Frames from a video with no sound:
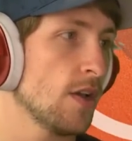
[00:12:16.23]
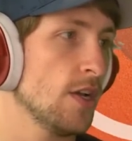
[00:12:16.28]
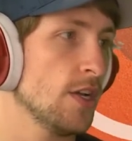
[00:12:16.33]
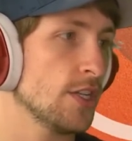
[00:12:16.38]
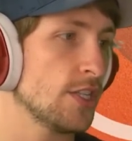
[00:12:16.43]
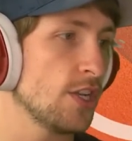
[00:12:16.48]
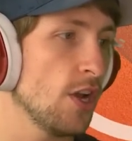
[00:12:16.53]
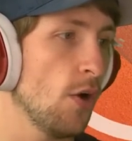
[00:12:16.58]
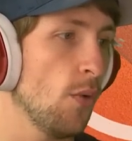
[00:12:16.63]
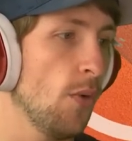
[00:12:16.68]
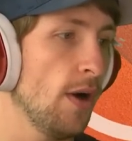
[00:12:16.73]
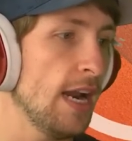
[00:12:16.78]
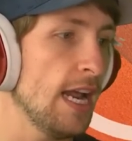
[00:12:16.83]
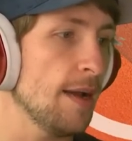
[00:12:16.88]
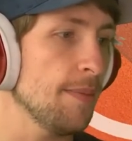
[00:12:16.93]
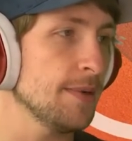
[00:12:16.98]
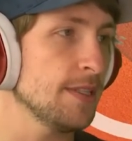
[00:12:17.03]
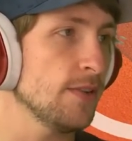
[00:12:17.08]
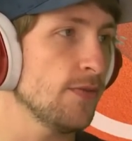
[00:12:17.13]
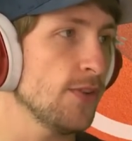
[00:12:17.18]
So what
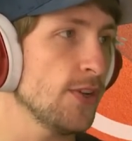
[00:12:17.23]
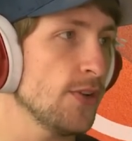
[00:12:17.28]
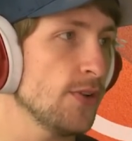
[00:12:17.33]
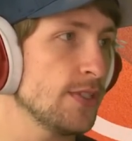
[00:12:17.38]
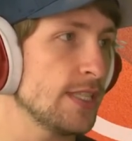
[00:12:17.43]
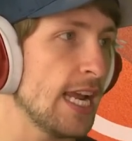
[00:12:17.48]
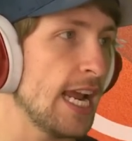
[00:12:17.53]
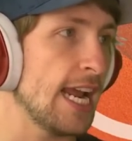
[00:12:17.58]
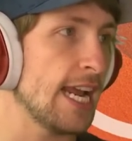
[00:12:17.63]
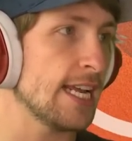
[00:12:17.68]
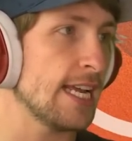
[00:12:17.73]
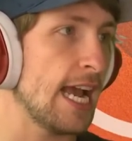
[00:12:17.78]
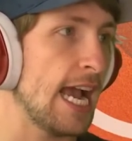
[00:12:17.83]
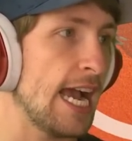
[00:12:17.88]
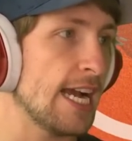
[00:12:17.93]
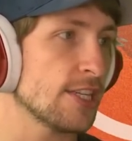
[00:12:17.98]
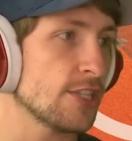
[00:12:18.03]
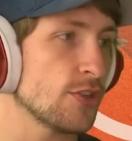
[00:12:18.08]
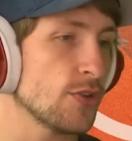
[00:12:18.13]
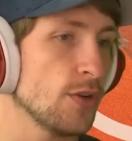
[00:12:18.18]
happens if we use
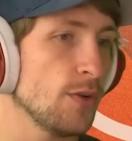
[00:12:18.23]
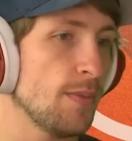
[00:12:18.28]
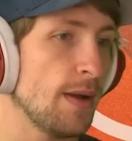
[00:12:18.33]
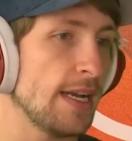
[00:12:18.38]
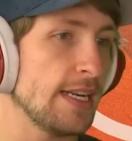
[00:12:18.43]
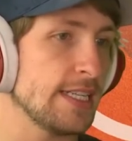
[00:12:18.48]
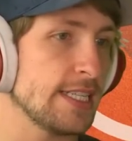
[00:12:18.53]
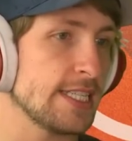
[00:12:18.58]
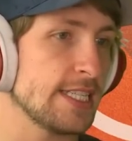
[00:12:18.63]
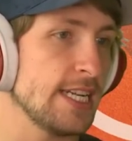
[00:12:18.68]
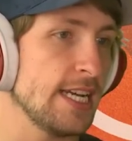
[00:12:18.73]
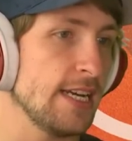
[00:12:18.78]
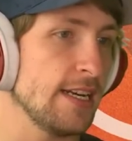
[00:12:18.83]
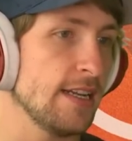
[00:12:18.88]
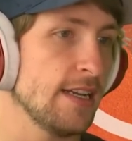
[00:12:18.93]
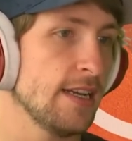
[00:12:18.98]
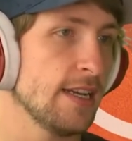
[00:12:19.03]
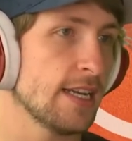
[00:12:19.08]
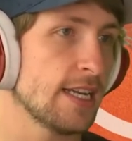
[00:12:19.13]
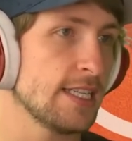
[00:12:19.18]
Astral Might instead?
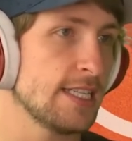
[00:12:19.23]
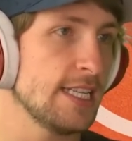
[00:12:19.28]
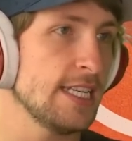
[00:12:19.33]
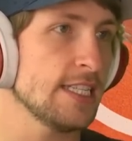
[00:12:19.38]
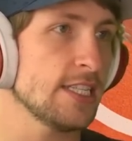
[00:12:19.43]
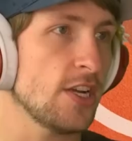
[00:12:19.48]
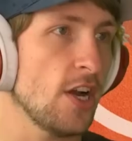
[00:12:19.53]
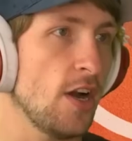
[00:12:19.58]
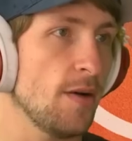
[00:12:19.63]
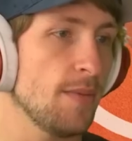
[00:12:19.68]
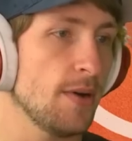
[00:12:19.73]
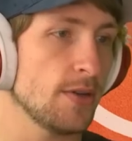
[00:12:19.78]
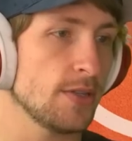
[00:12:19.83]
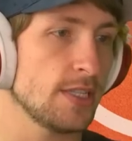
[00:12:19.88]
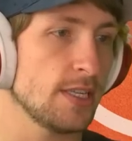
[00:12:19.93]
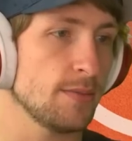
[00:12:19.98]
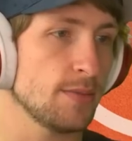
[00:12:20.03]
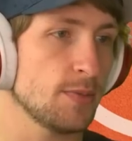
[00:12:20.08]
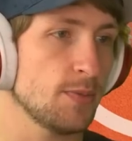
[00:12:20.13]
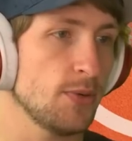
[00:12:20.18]
Because this combo
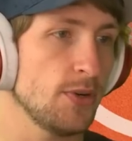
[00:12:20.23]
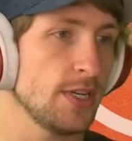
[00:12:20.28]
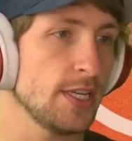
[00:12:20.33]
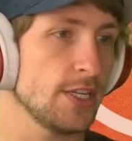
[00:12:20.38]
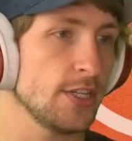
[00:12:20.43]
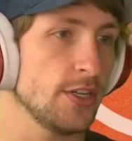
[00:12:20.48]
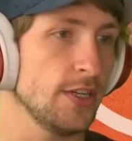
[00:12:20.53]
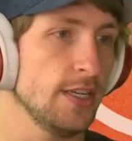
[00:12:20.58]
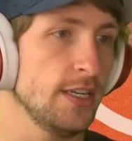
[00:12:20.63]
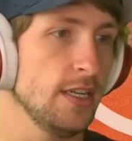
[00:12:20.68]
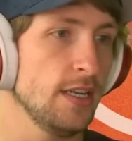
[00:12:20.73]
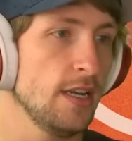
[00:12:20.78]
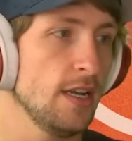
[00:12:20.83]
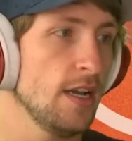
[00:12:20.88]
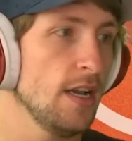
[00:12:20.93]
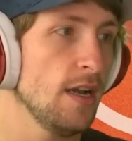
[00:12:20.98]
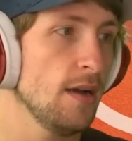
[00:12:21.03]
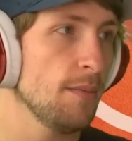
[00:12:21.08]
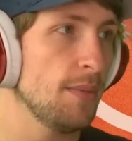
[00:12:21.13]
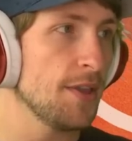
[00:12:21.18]
seems pretty good.
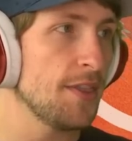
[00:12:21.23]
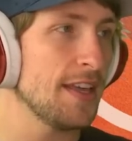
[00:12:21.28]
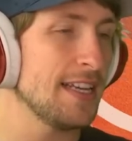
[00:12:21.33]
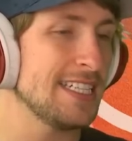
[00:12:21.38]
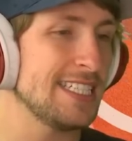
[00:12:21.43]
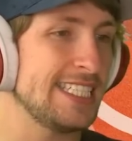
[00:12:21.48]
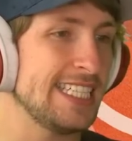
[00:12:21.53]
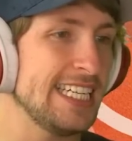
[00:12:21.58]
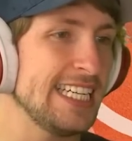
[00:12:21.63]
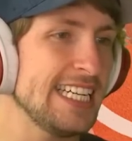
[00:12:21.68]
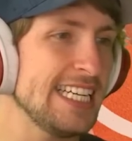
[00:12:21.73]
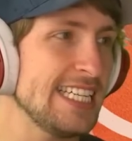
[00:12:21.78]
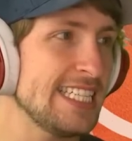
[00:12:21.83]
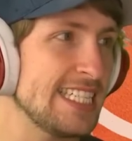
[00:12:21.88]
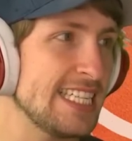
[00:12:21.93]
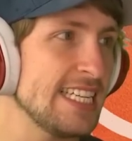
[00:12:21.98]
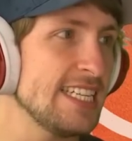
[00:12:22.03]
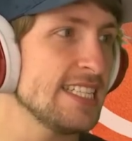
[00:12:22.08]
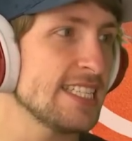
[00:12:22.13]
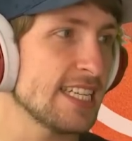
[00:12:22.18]
But then D D
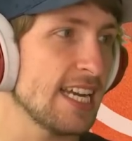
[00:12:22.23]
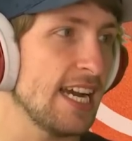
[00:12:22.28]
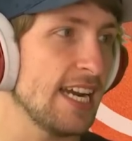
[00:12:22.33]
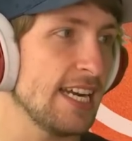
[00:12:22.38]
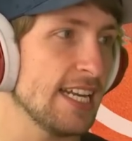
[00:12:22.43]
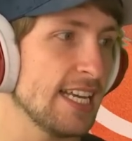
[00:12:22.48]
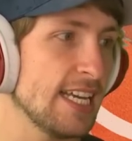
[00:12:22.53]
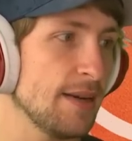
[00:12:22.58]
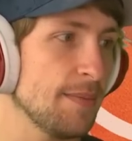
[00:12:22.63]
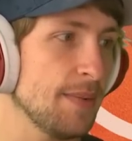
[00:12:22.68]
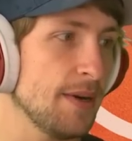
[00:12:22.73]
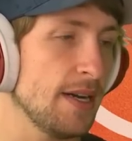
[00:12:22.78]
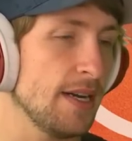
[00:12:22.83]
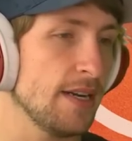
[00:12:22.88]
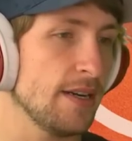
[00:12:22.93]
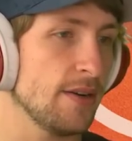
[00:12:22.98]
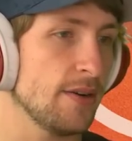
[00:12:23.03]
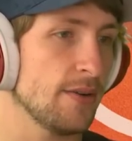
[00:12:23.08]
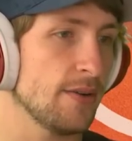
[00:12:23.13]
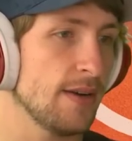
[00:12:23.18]
Ts kind of get by,
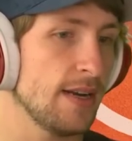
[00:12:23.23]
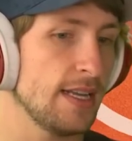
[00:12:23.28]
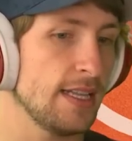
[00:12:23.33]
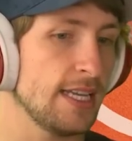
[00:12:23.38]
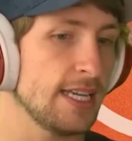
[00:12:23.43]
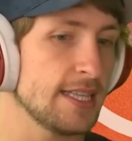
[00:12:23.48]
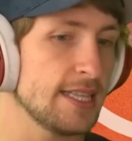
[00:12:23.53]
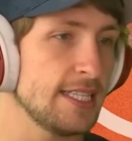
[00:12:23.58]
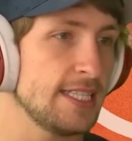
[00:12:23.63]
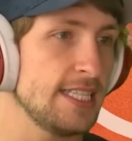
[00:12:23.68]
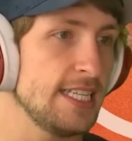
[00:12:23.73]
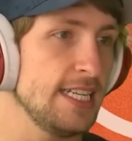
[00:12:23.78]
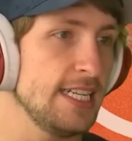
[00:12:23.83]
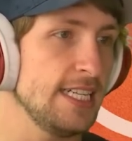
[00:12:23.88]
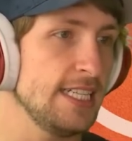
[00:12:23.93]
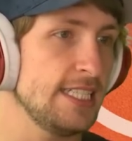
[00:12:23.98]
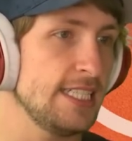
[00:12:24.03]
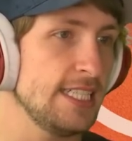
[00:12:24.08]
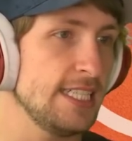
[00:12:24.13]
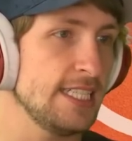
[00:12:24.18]
right? Like, the D D
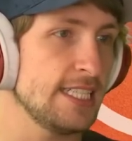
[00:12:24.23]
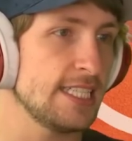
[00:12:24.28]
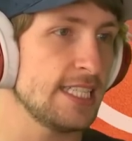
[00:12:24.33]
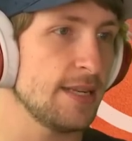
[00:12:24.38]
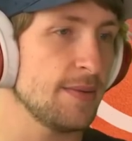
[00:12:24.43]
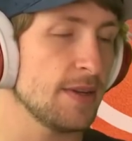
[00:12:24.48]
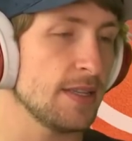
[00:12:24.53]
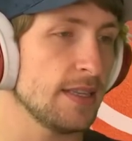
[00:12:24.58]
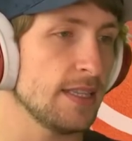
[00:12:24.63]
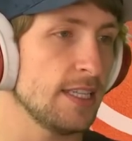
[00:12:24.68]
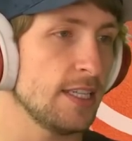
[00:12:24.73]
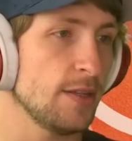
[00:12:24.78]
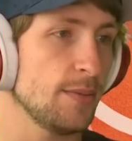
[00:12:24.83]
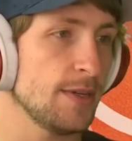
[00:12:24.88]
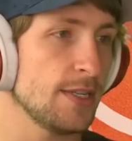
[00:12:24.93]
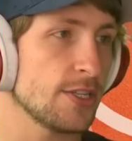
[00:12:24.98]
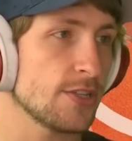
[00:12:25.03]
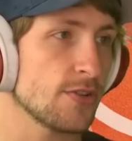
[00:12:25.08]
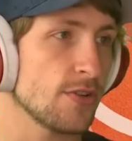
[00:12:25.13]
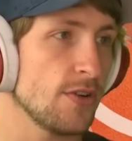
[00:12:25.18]
Ts seem a little bit
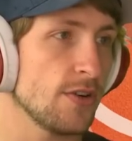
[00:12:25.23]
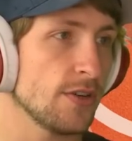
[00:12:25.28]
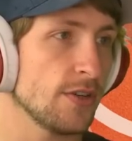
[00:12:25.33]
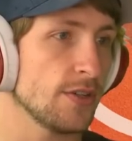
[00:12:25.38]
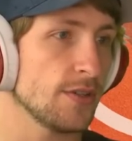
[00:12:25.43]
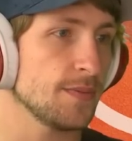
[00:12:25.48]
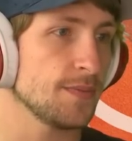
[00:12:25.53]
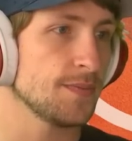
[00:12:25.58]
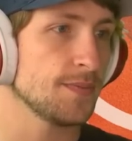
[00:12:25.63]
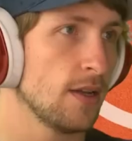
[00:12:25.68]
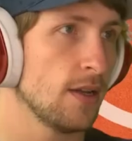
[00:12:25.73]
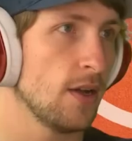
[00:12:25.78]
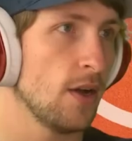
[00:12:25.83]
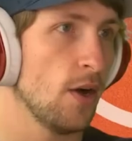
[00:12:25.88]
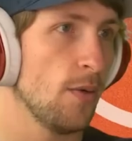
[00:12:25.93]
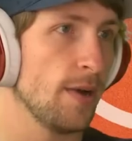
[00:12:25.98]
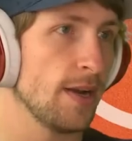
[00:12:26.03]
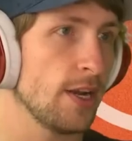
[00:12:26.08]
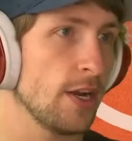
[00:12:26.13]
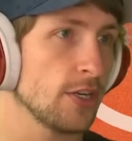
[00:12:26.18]
stronger. Oh
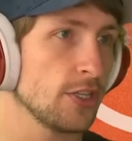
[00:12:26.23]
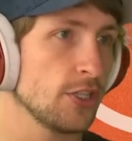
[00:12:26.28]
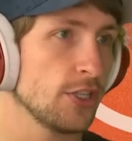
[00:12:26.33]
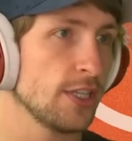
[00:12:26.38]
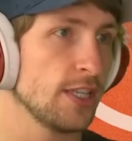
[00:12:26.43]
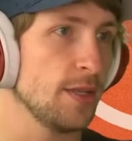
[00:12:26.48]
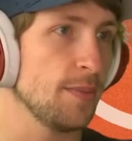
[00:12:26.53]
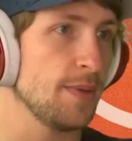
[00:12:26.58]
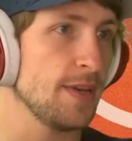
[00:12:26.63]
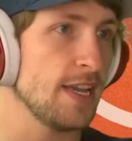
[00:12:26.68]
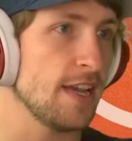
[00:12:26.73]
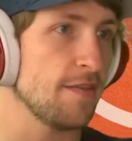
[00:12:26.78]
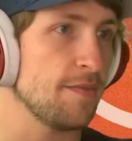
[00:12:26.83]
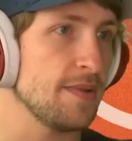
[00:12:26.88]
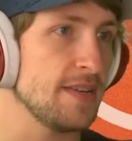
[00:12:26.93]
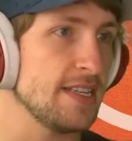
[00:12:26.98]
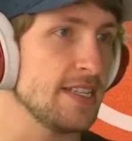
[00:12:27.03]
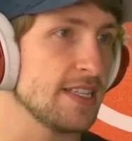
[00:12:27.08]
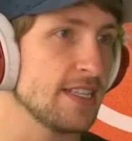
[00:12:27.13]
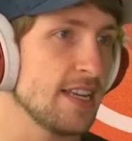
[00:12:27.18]
my gosh, look at the B F
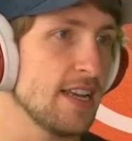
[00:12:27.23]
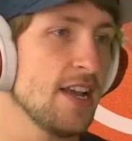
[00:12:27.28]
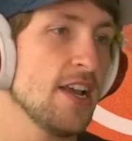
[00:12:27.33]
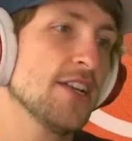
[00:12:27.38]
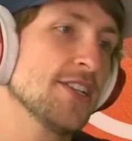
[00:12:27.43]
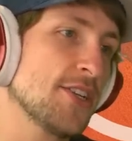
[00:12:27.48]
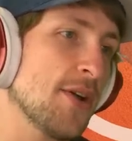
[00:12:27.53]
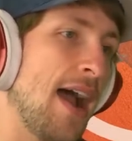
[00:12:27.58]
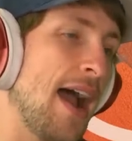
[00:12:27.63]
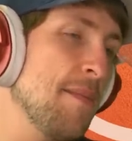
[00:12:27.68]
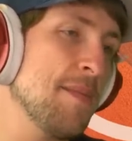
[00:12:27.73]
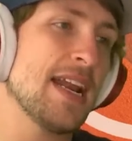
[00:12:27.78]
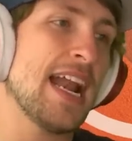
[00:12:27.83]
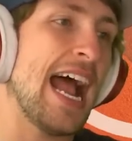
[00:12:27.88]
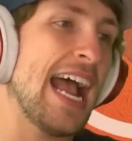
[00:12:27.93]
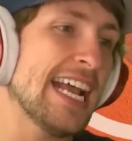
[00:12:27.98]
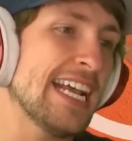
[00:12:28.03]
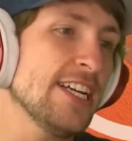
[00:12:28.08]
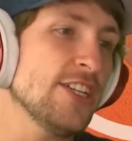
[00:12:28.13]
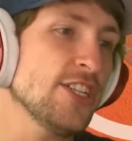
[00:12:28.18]
Es. So, I mean,
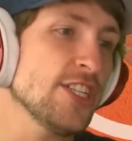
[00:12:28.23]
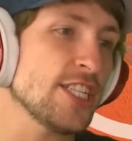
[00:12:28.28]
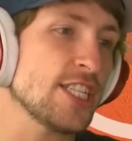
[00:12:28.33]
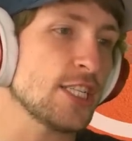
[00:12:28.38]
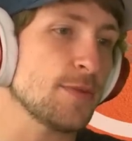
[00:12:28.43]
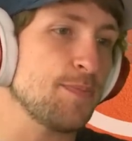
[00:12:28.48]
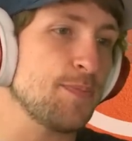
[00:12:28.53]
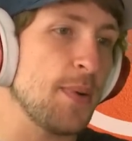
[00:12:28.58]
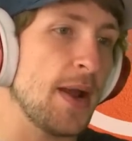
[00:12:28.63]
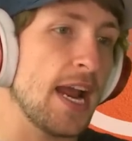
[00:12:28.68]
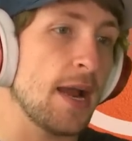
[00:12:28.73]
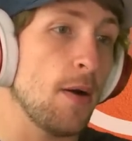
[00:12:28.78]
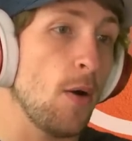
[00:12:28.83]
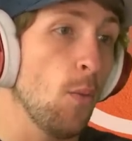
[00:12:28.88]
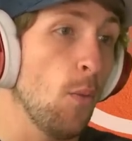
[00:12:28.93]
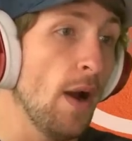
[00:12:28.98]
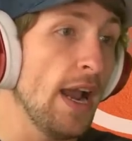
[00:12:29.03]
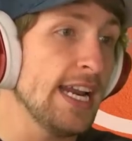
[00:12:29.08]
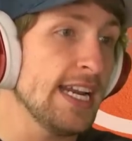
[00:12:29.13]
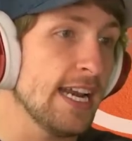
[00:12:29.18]
I can just spam...
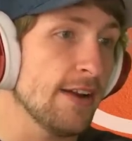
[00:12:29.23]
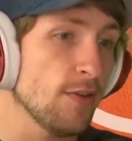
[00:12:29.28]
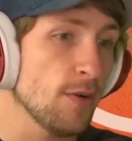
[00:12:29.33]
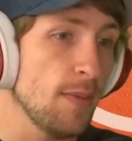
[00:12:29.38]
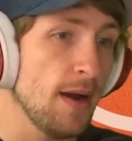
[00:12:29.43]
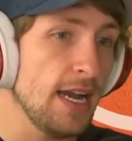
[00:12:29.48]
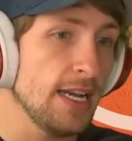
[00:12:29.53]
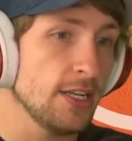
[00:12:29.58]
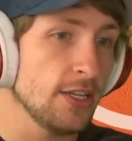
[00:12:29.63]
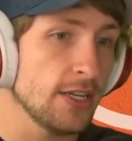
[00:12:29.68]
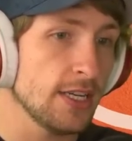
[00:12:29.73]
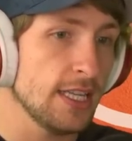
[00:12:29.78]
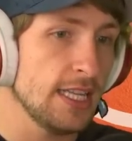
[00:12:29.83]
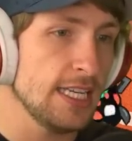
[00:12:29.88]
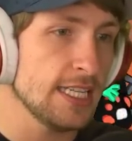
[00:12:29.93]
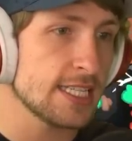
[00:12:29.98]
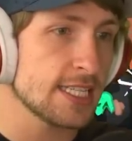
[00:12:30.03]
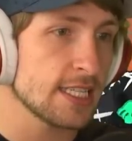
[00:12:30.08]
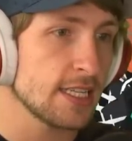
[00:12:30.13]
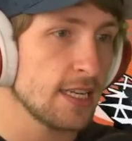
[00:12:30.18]
Wait, never mind, look at
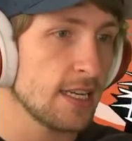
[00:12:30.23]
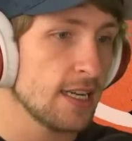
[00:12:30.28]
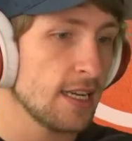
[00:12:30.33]
this!